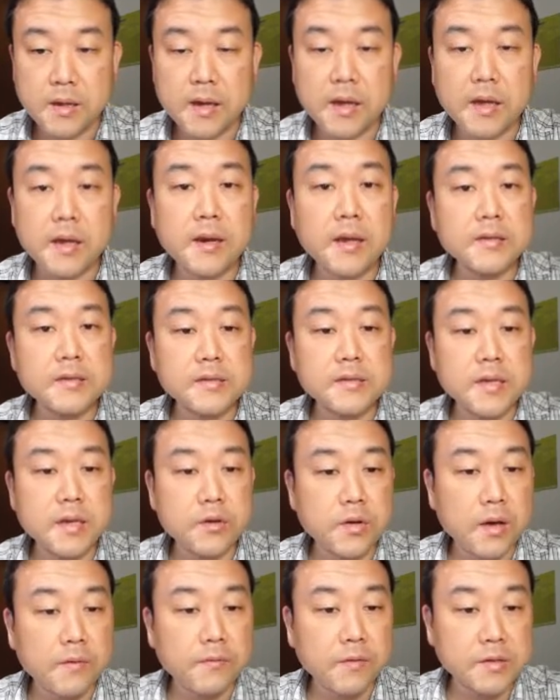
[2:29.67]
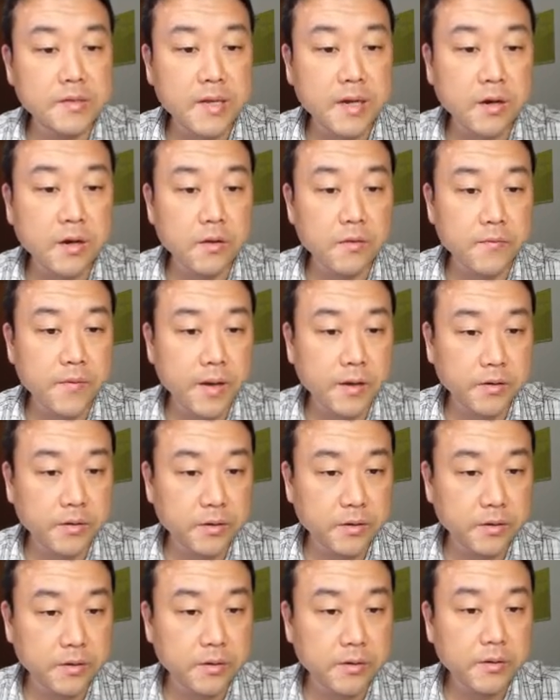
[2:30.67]
And let's say you have a second
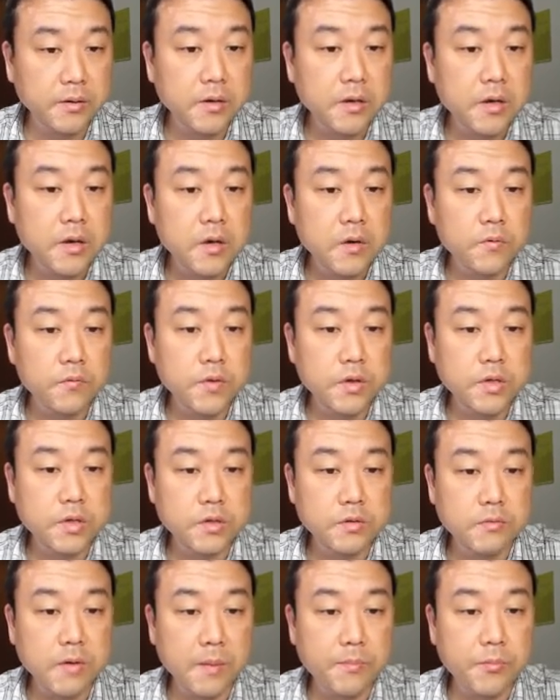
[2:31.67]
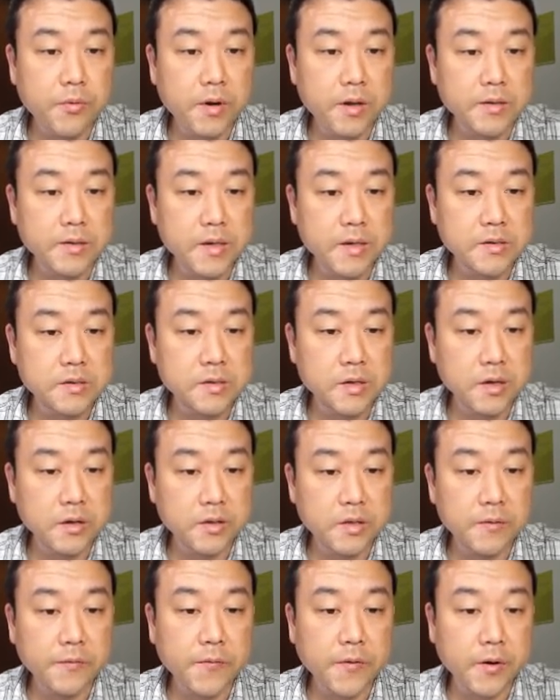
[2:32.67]
vector, which represents a
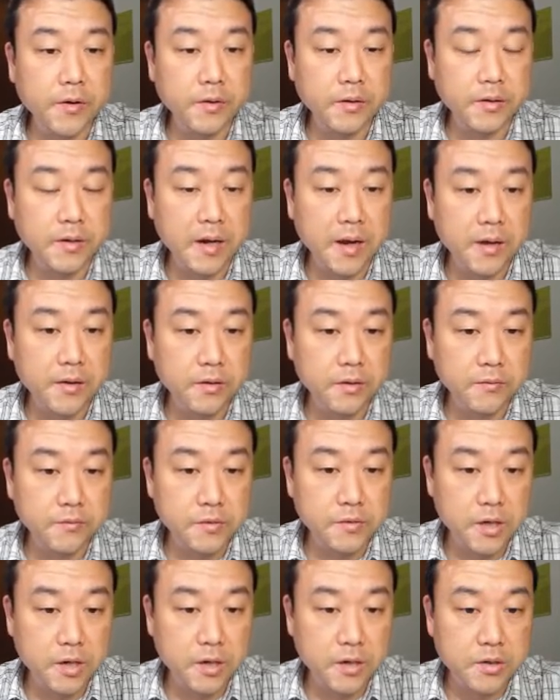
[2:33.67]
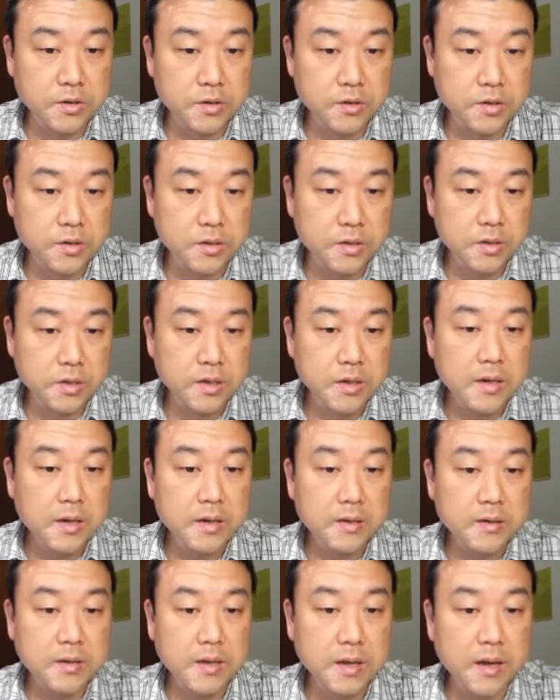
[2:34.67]
different kind of change
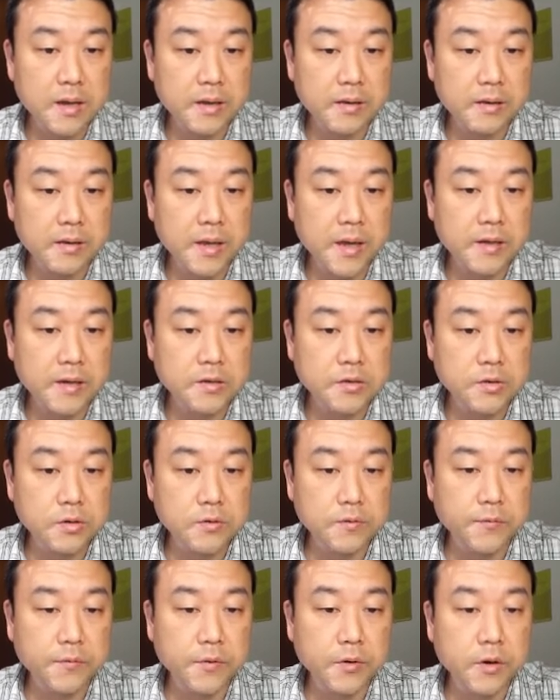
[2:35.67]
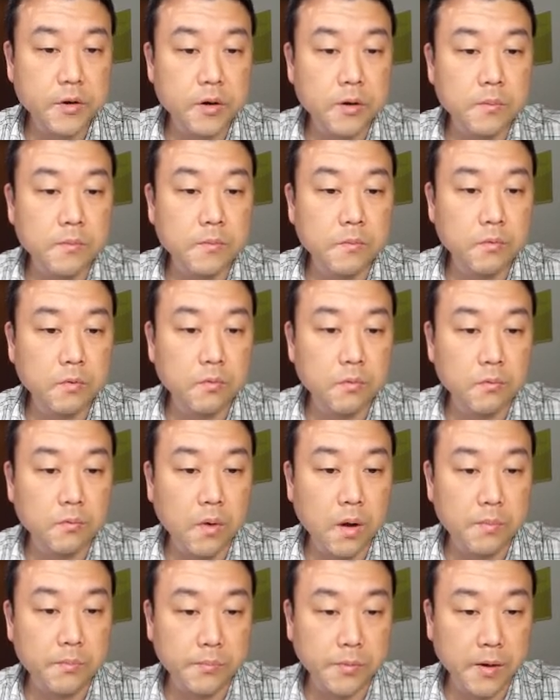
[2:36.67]
that takes you from
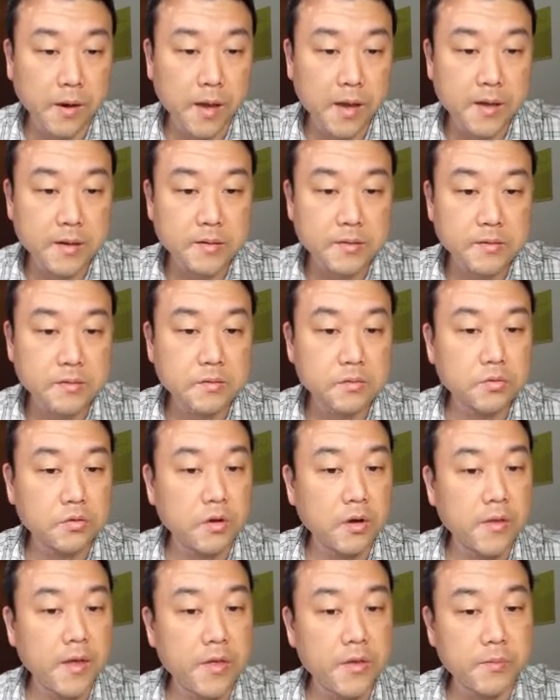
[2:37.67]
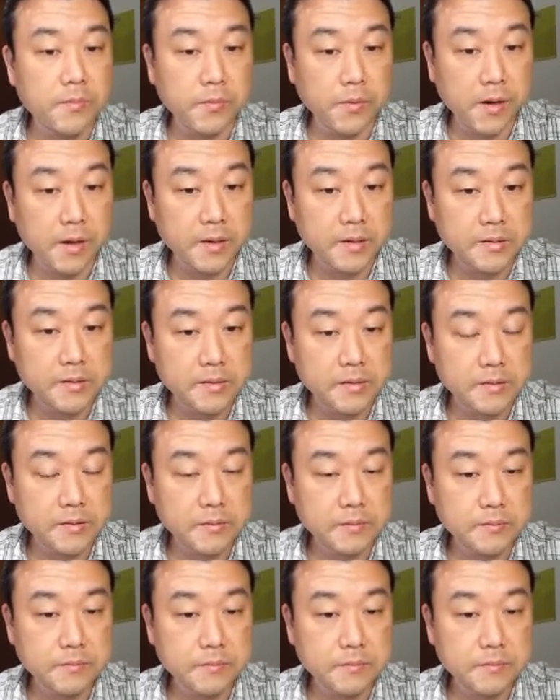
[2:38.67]
one place to another place.